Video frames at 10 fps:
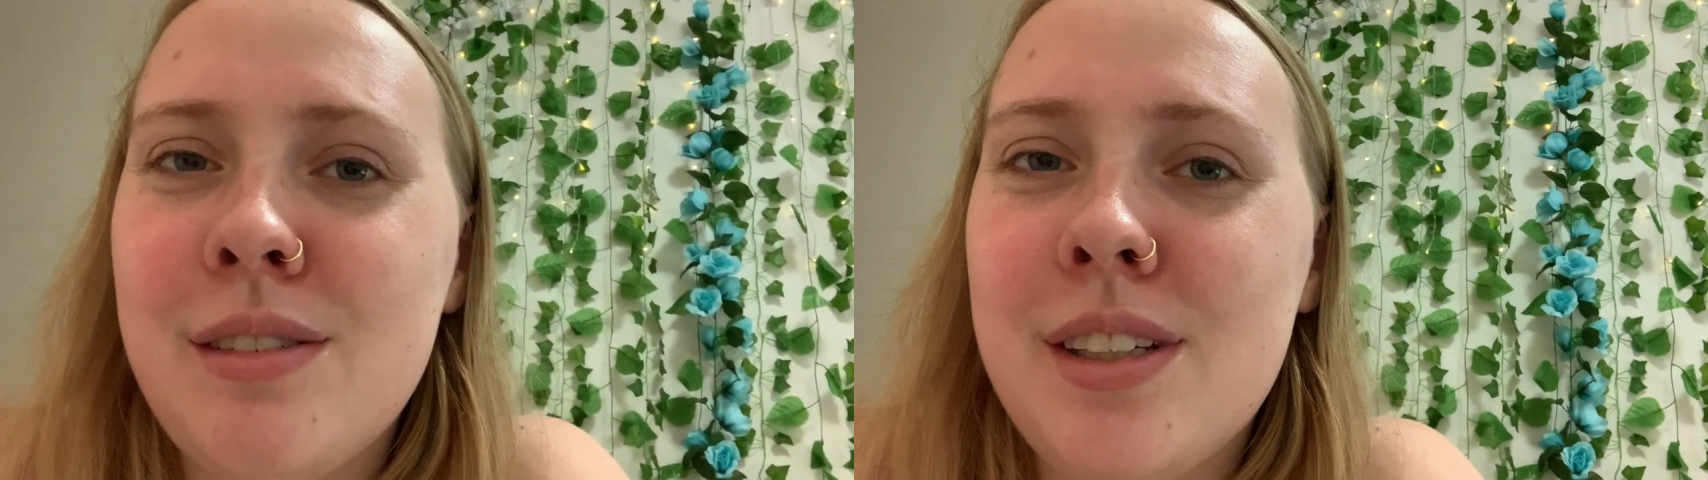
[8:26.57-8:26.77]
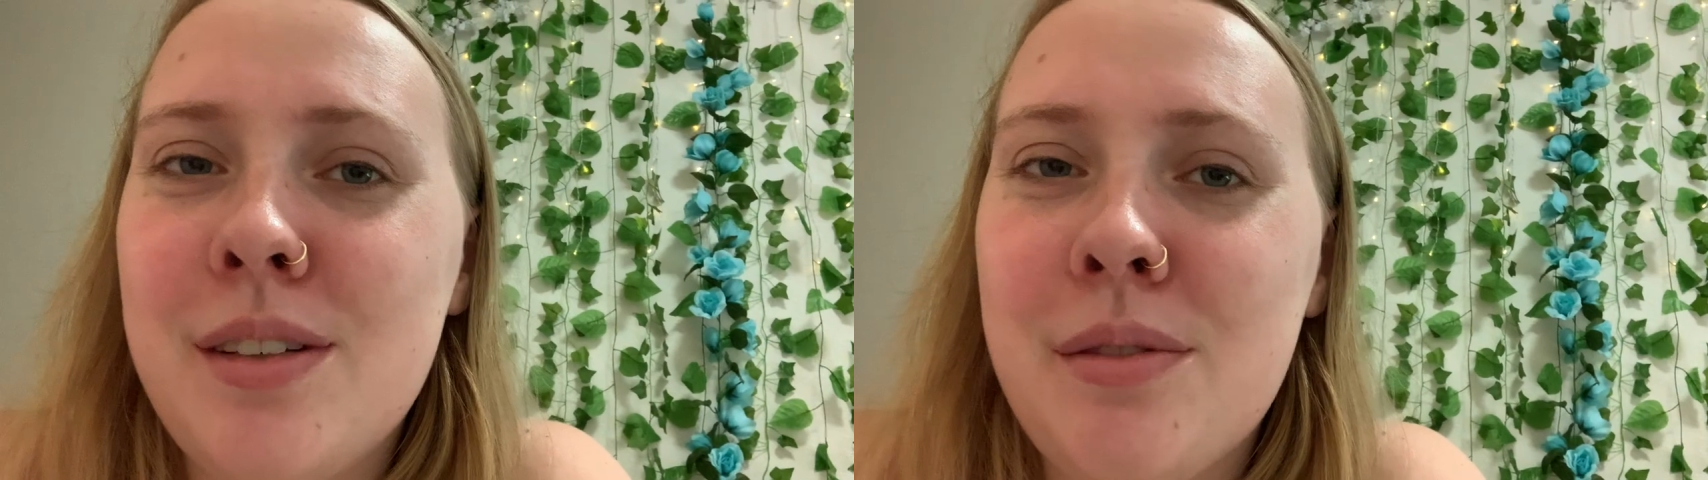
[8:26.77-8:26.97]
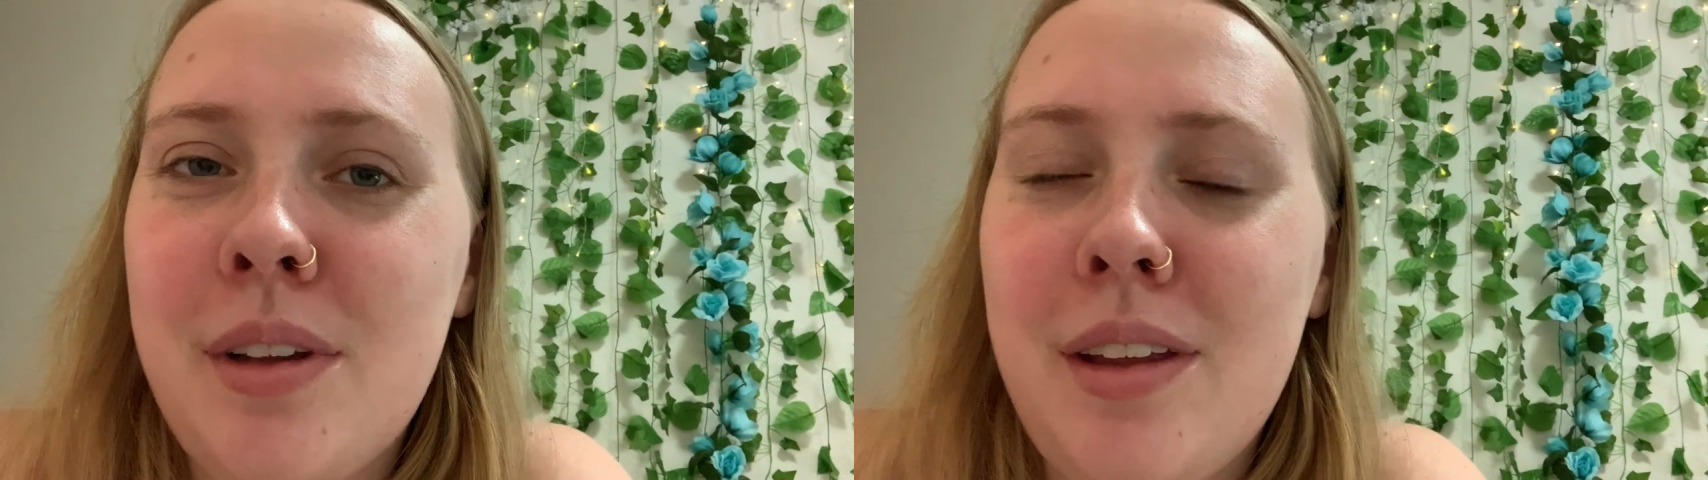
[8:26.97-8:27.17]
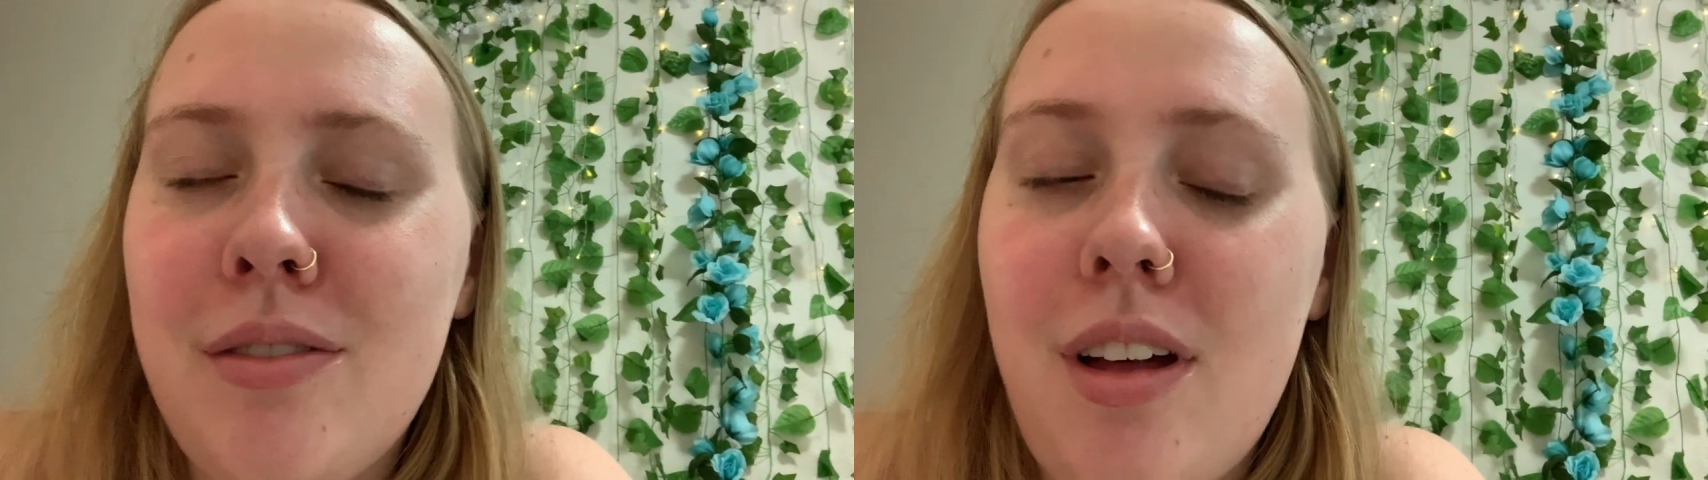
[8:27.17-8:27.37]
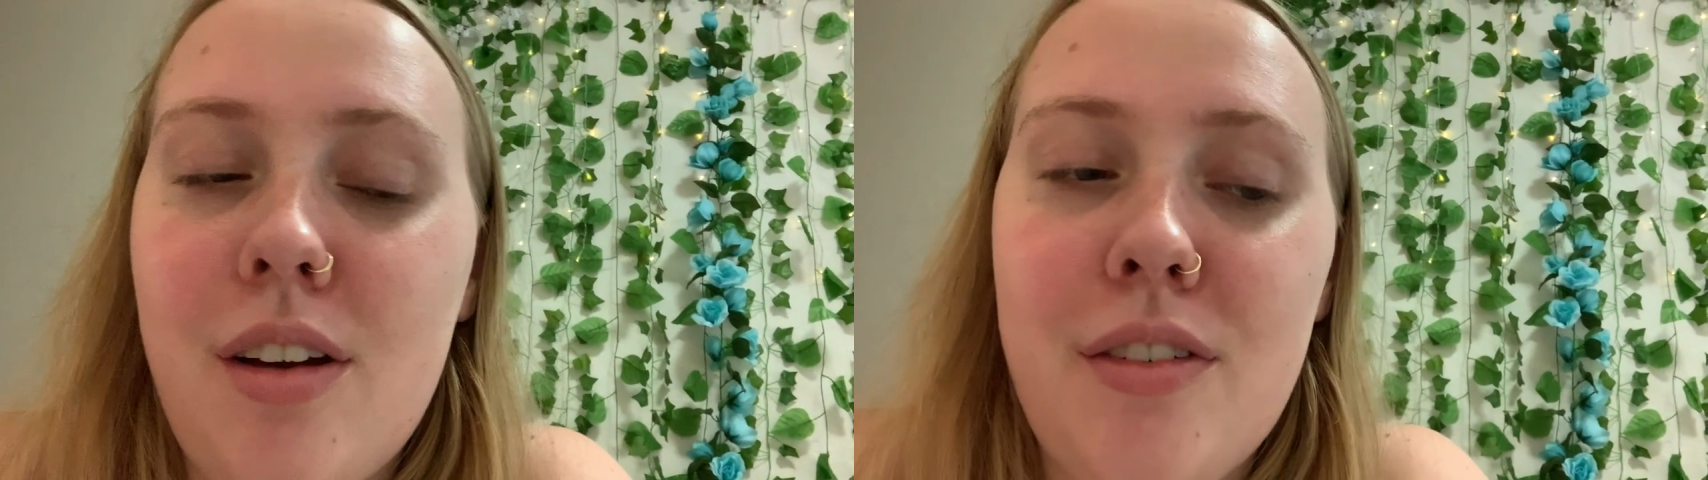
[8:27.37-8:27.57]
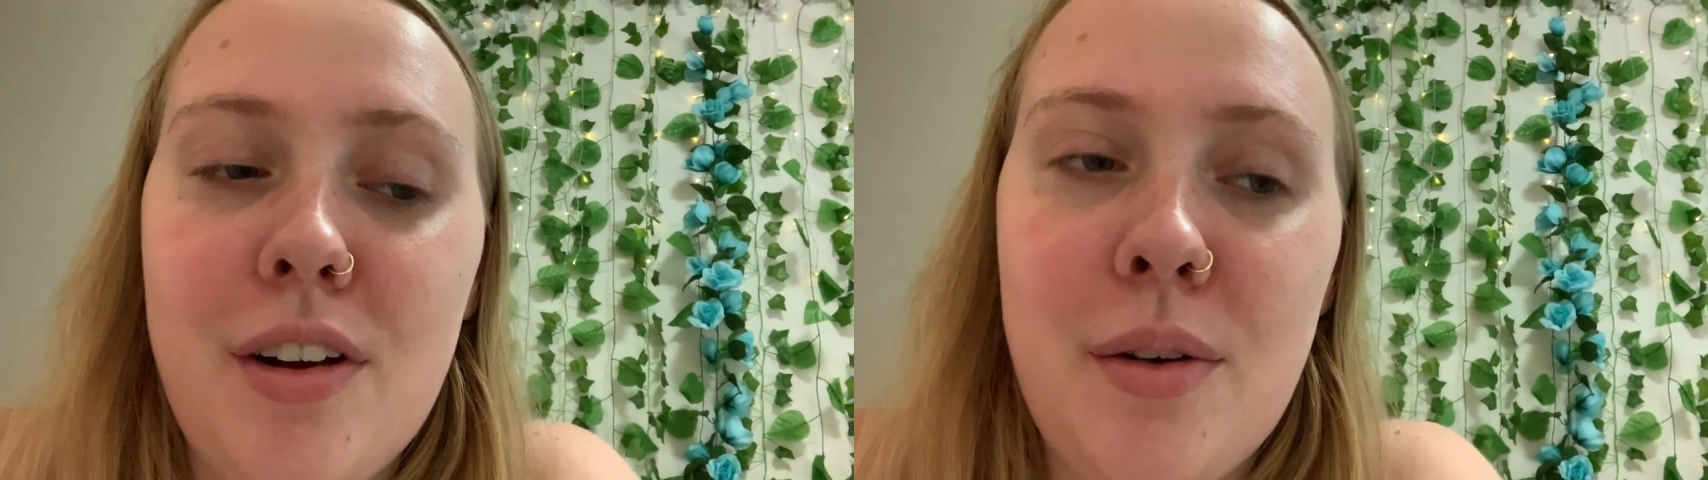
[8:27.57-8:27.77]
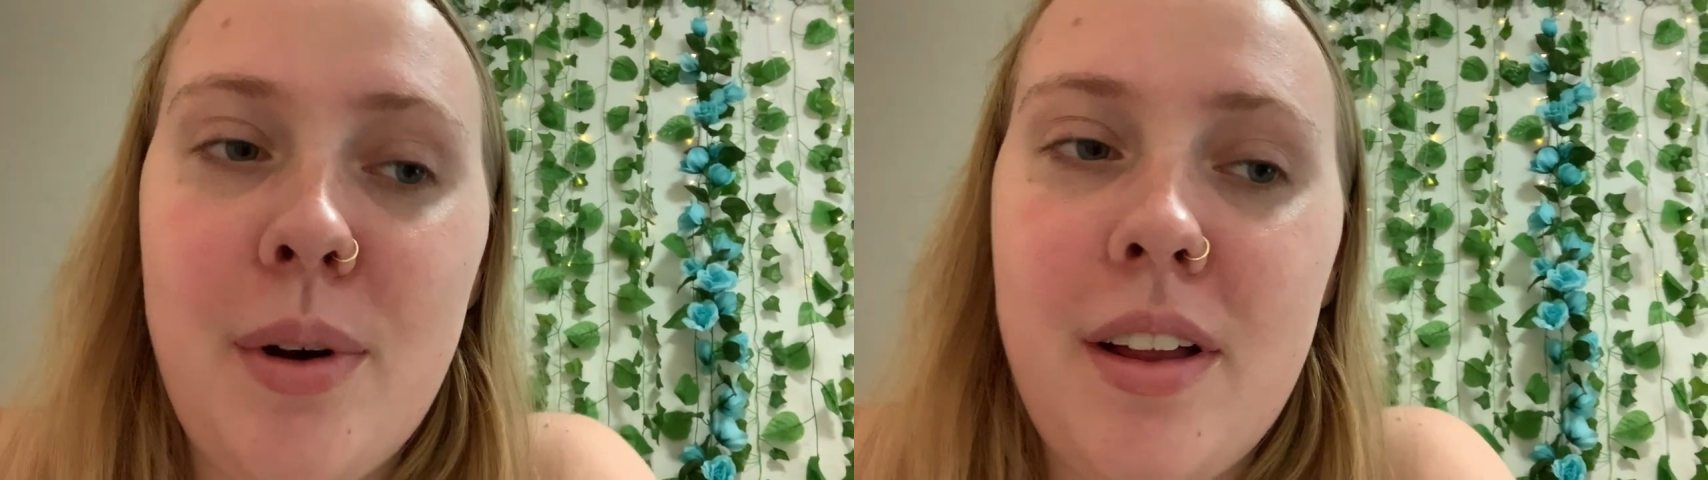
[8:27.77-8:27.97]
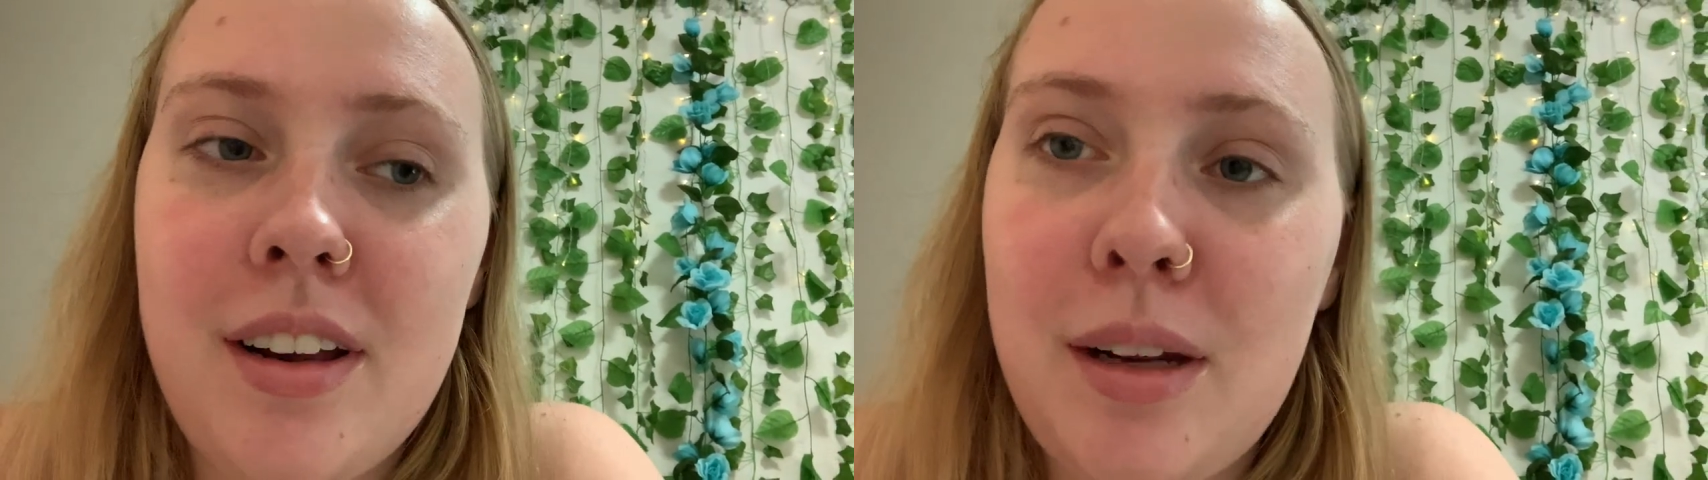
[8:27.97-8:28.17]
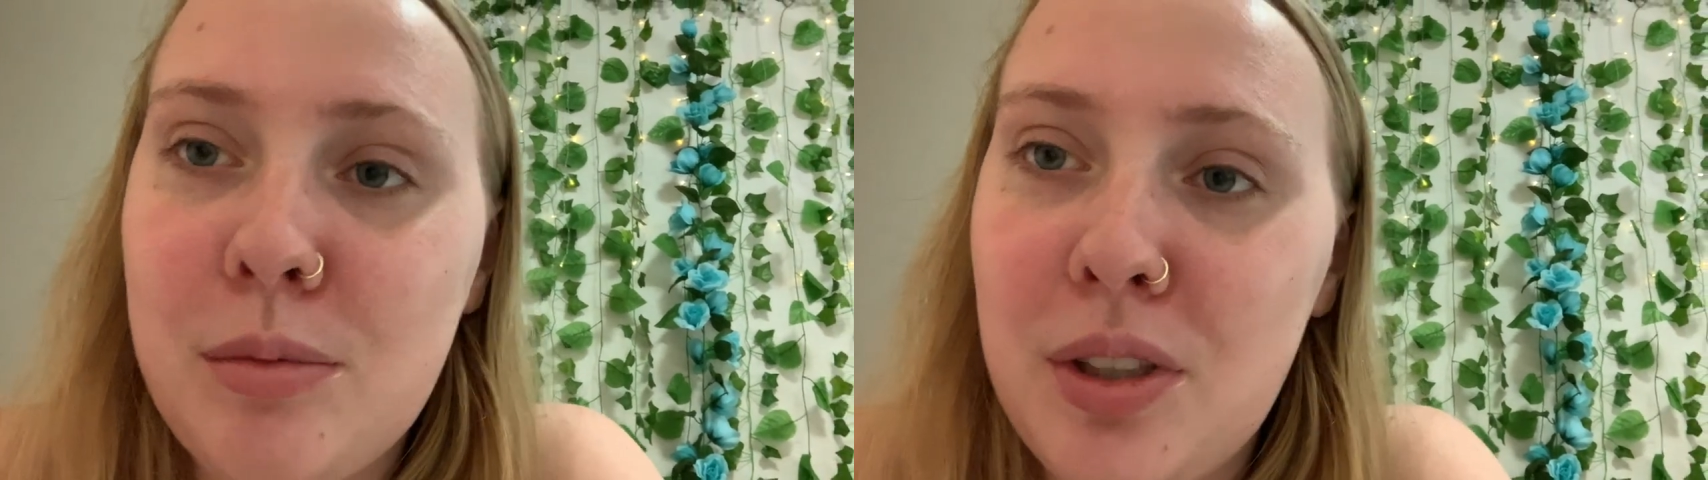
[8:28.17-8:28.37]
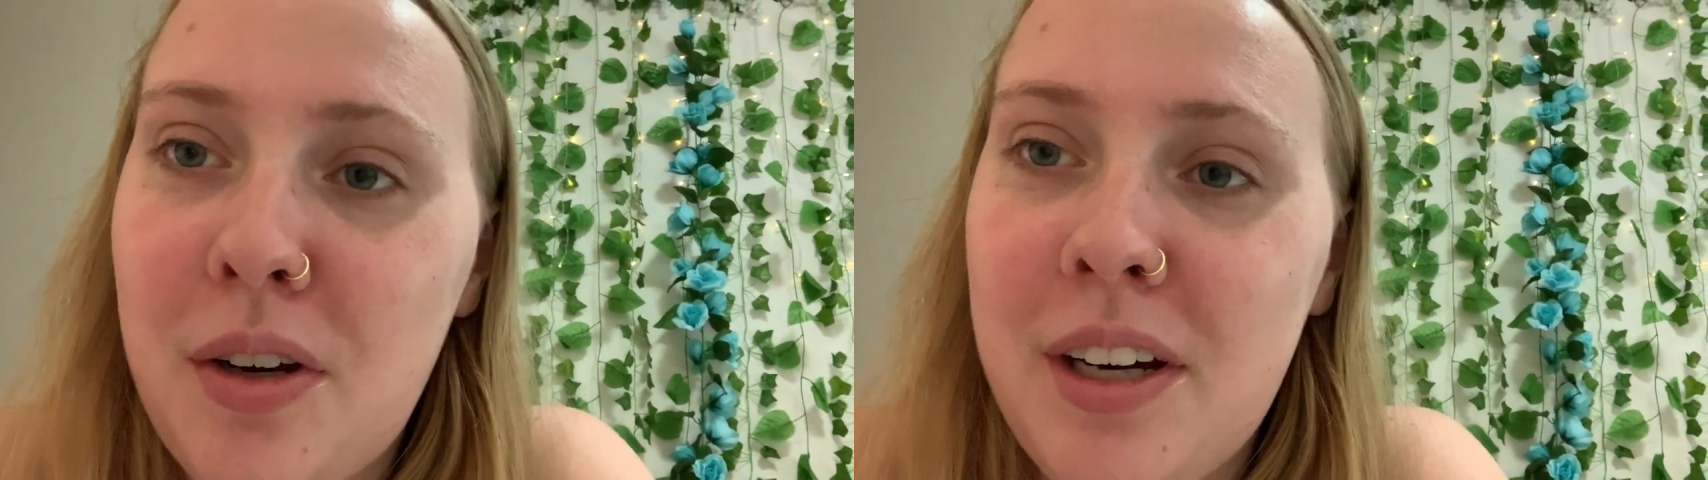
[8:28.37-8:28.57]
didn't really vlog very well and I'm
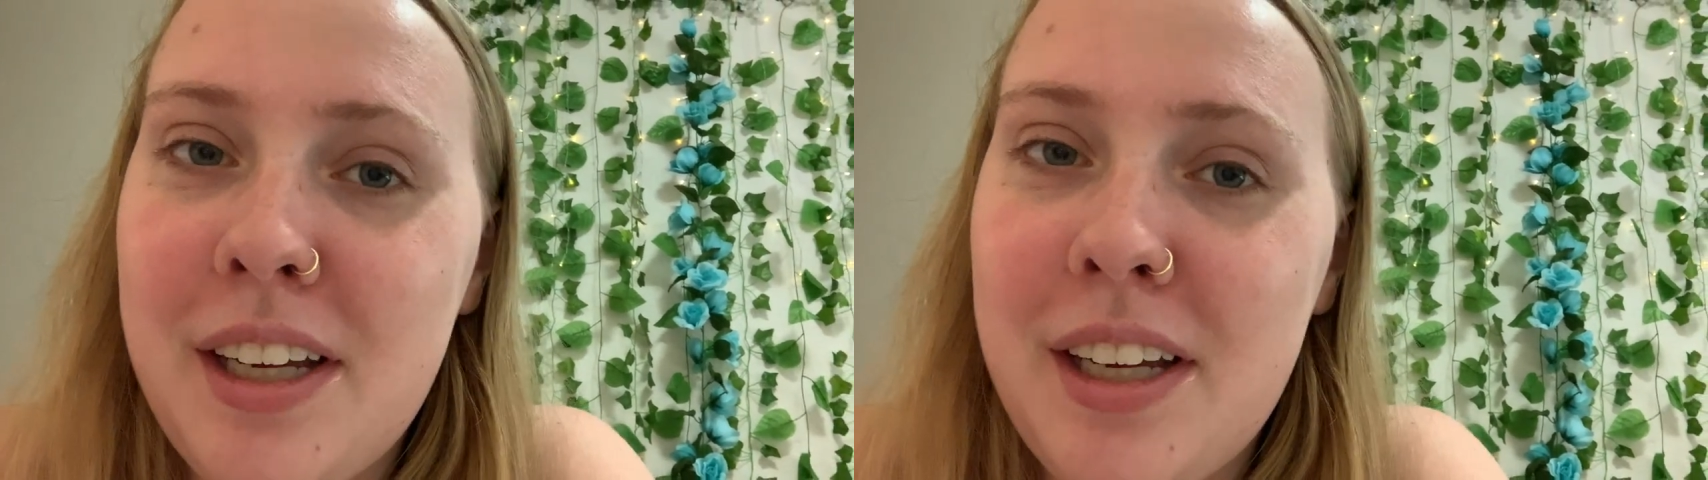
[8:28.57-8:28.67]
sorry.